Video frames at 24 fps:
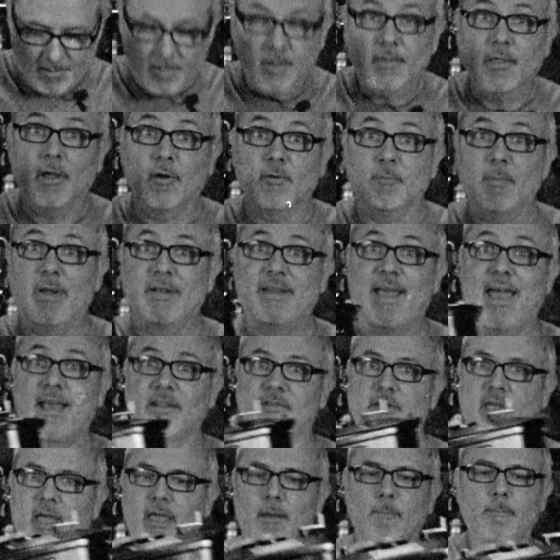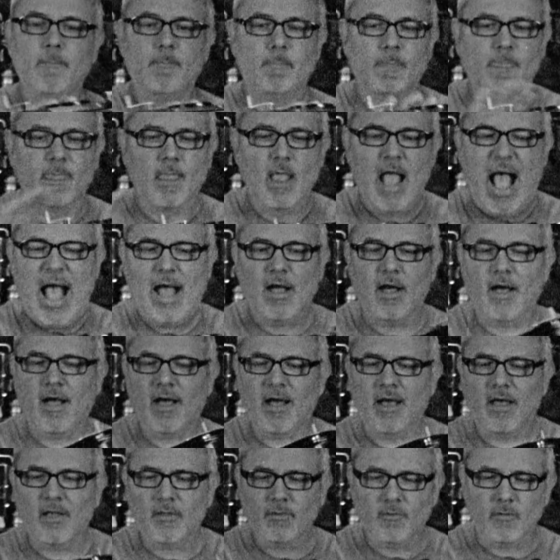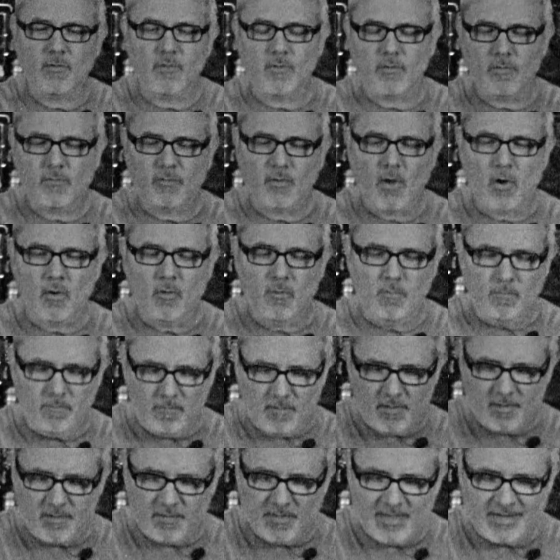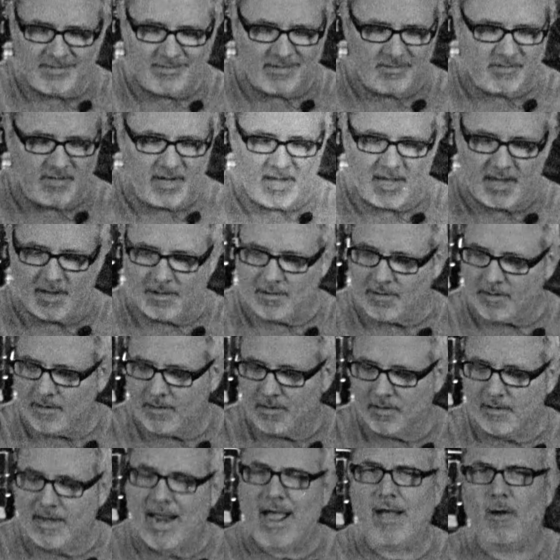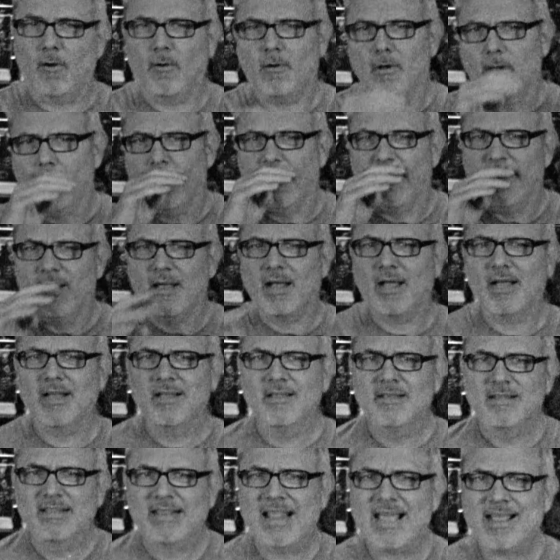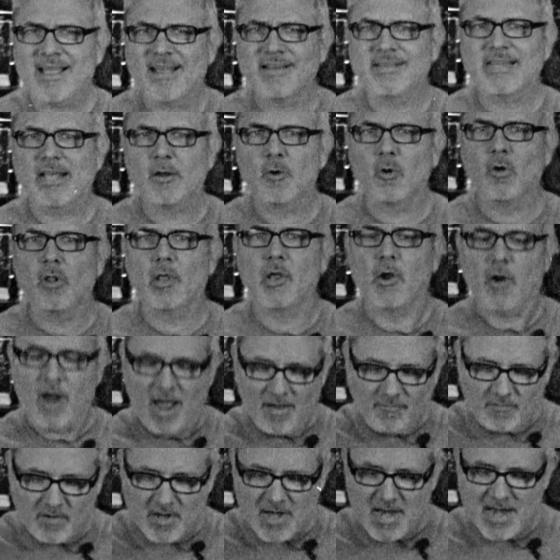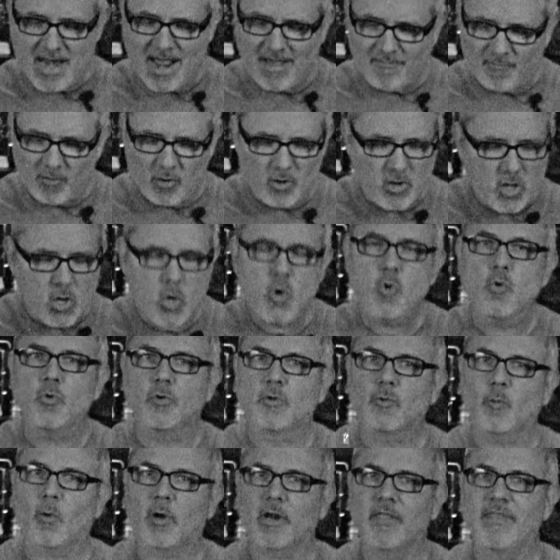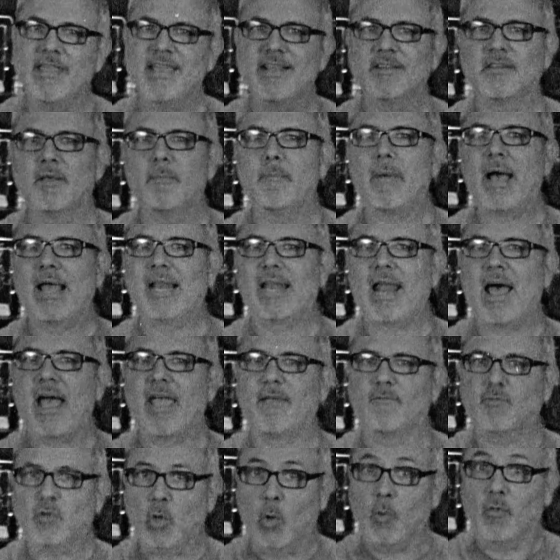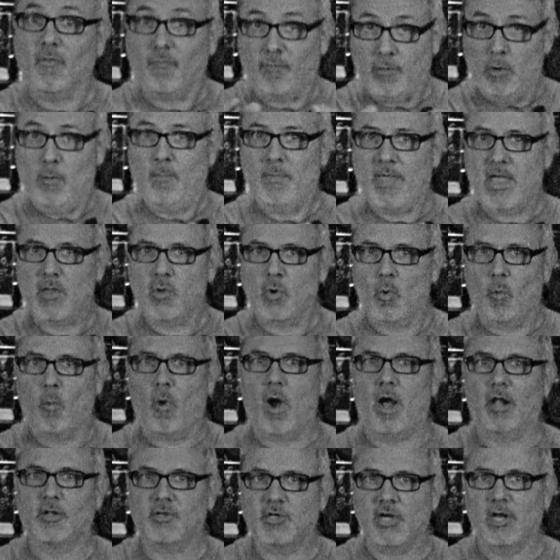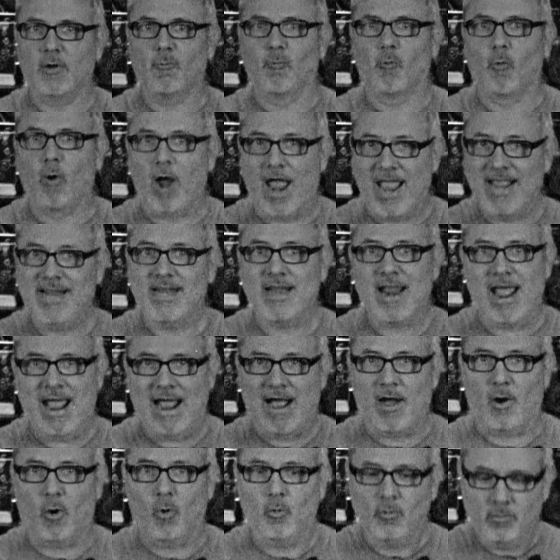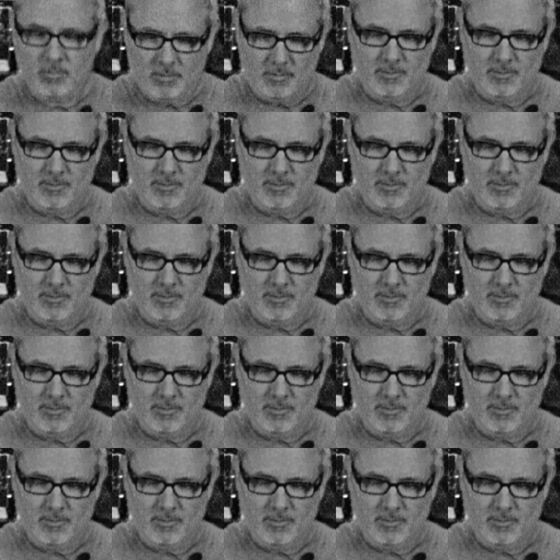There's my Tascam. Uh, so this is it. Now, like I said earlier, I've never used one of these in my life. So the film that you're watching right now